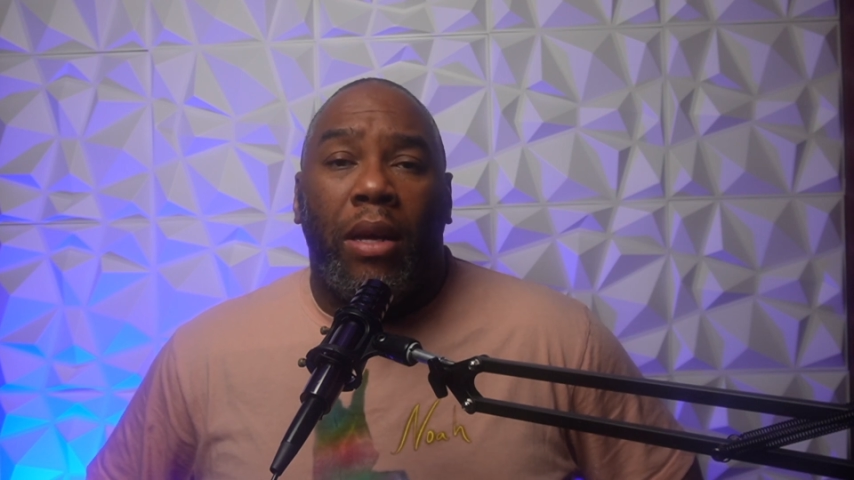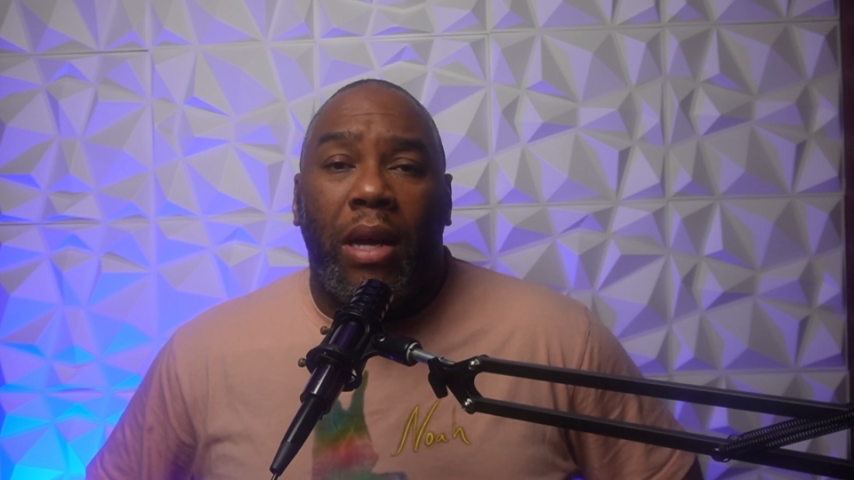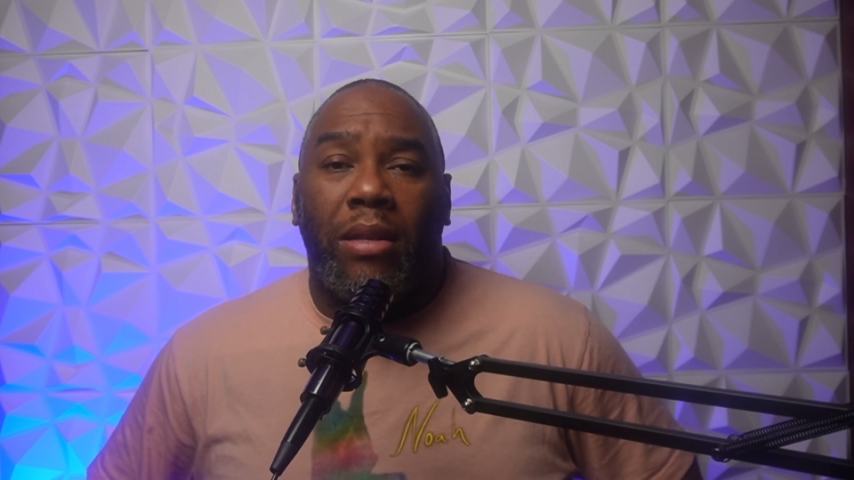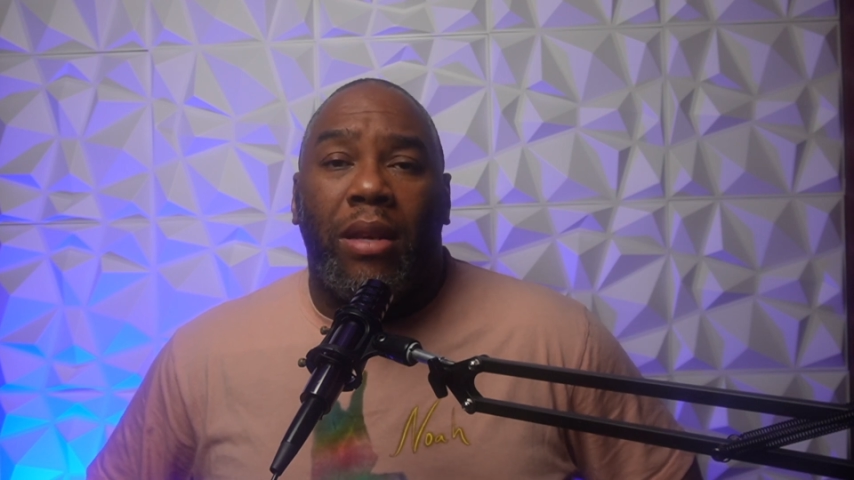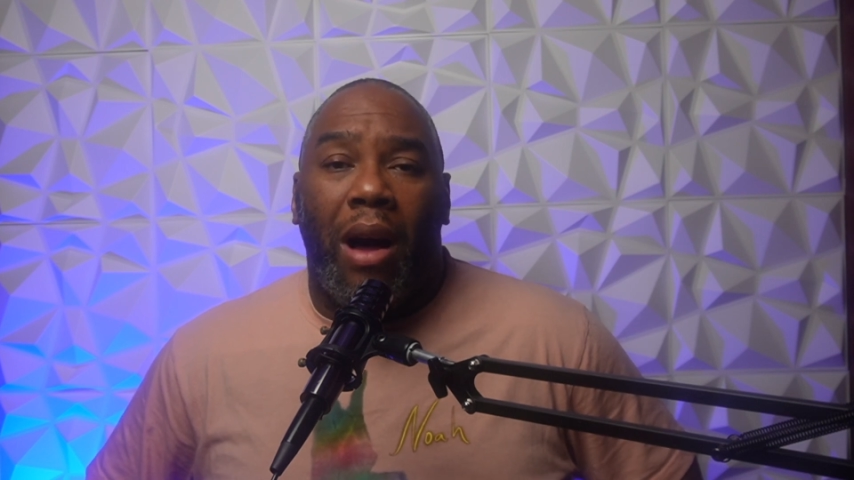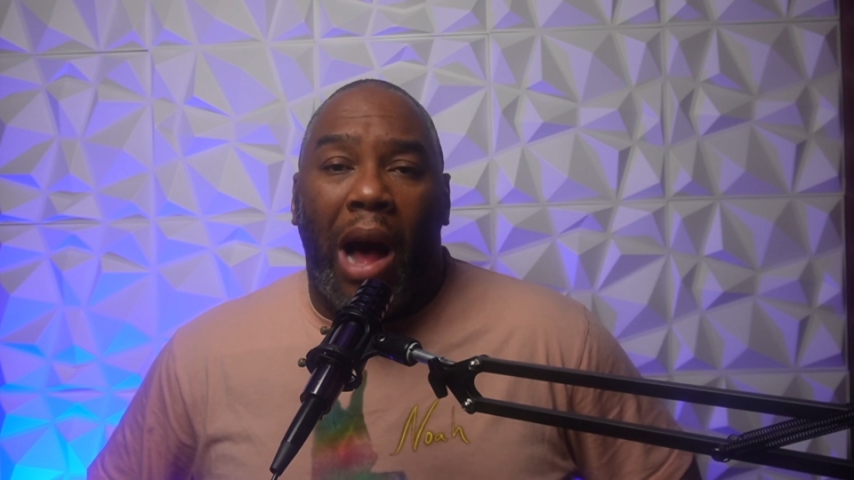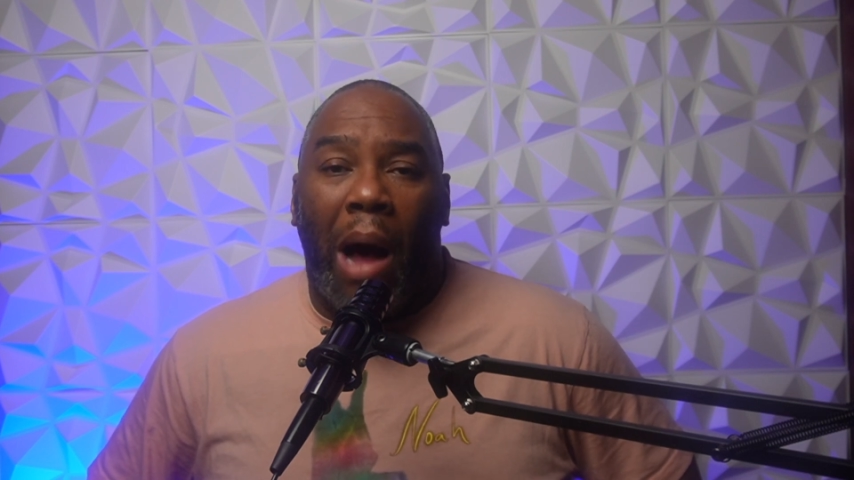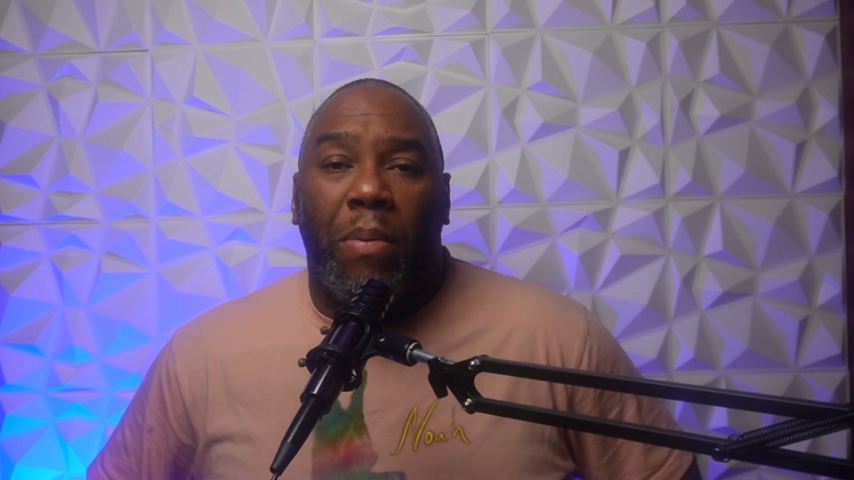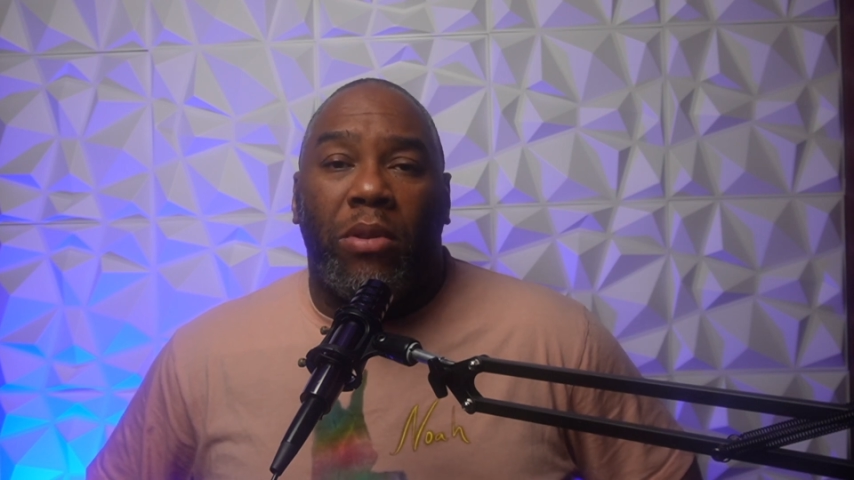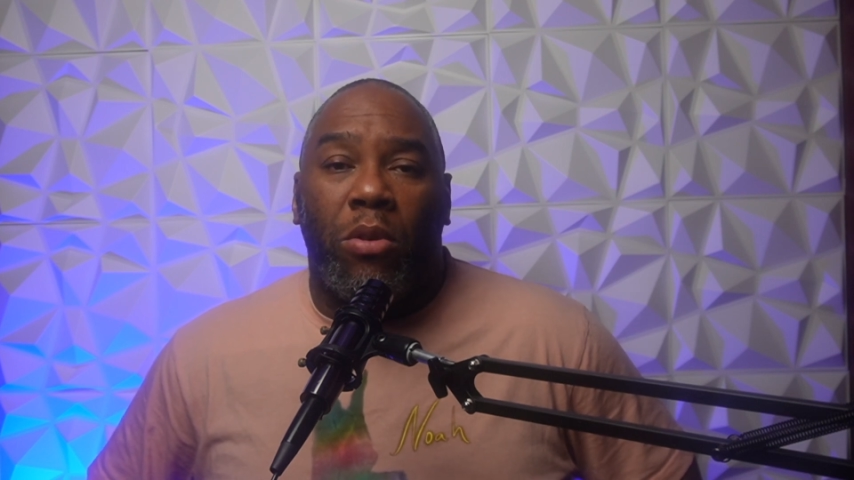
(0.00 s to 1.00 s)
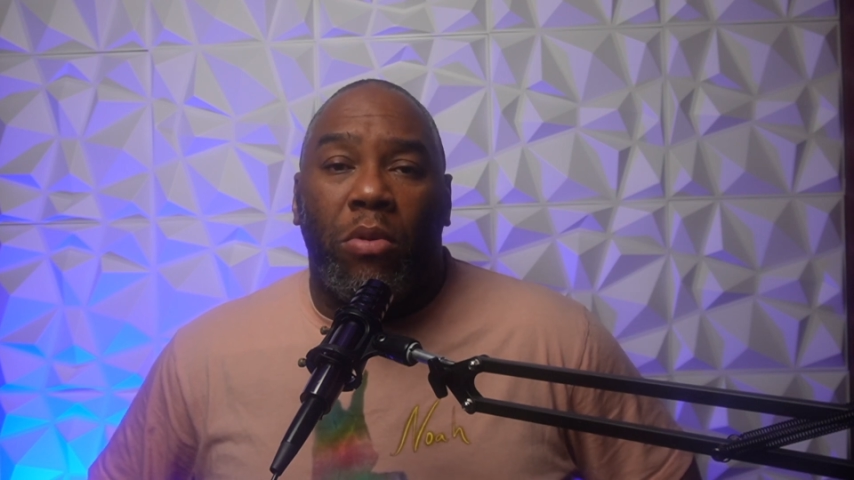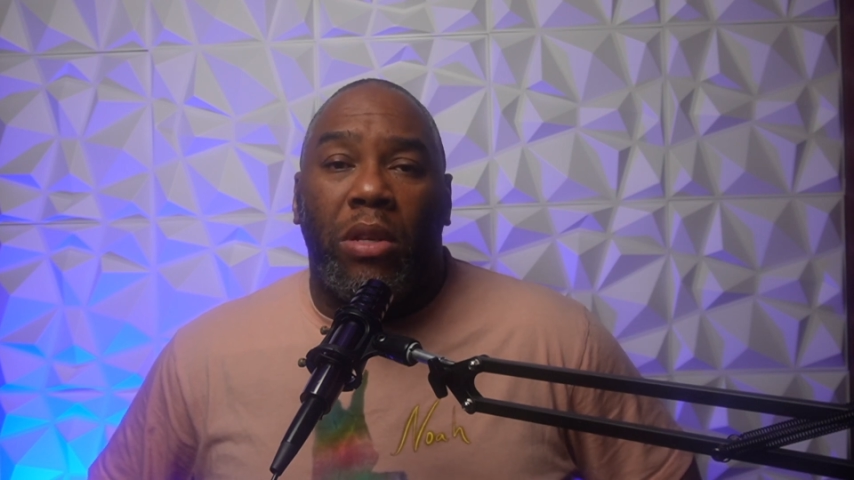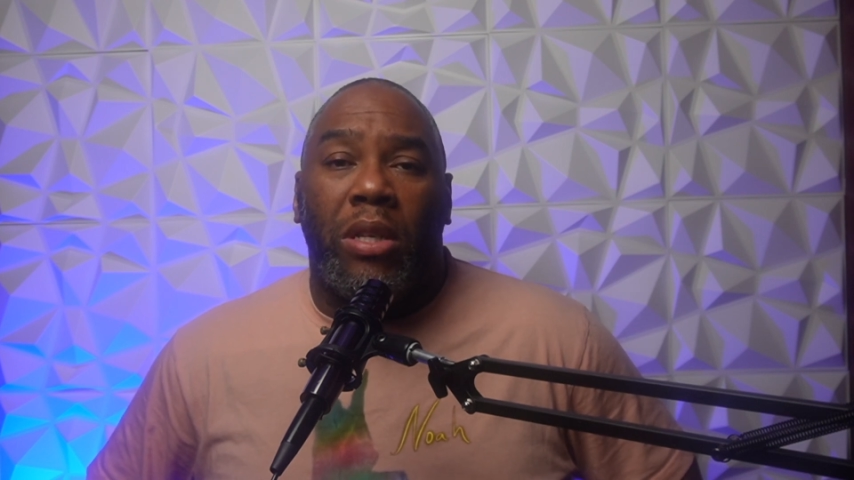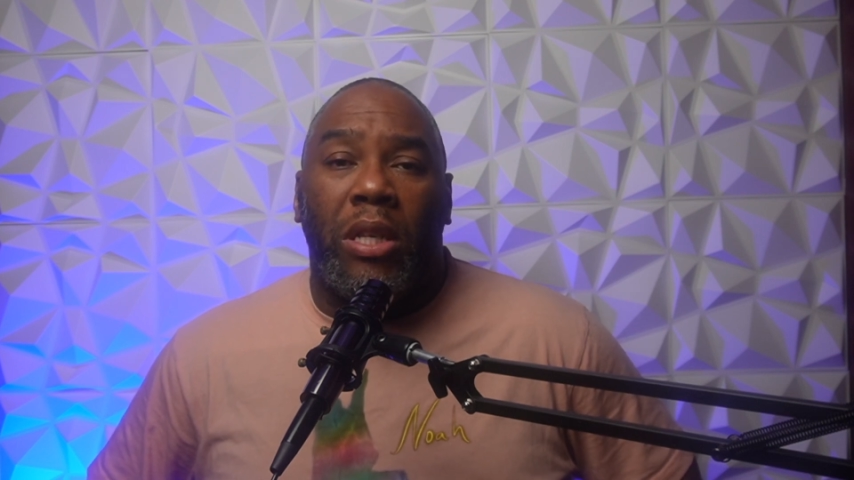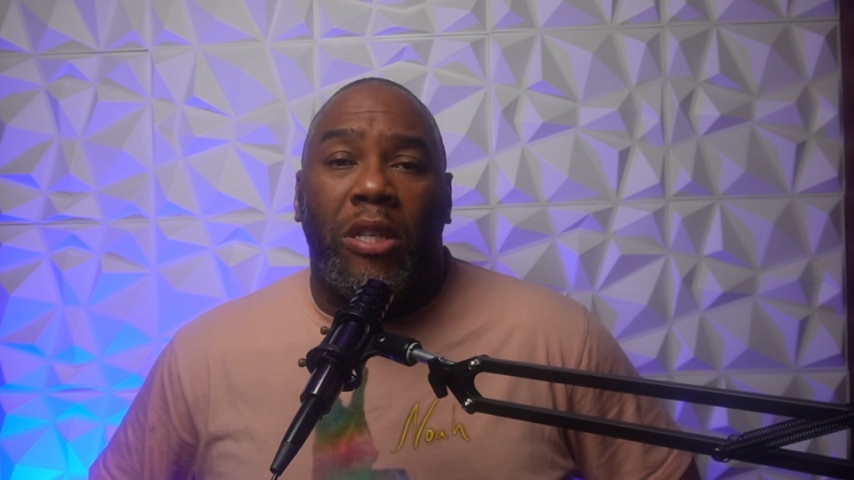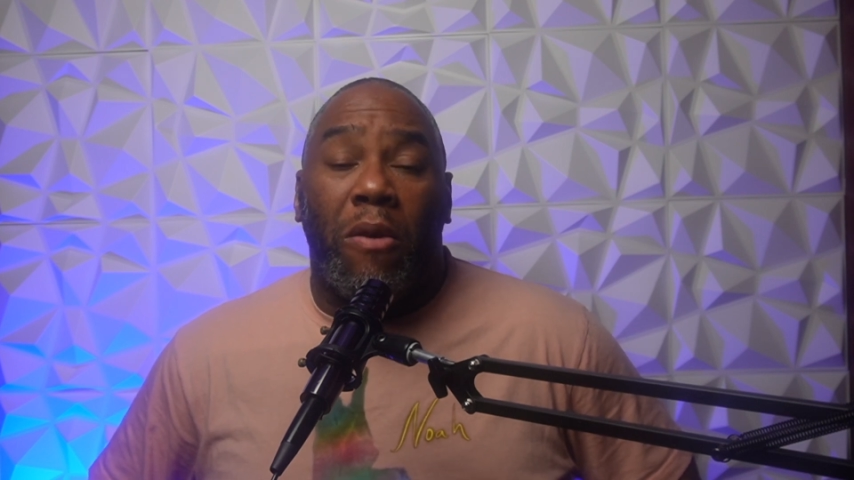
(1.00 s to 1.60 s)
gets the opportunity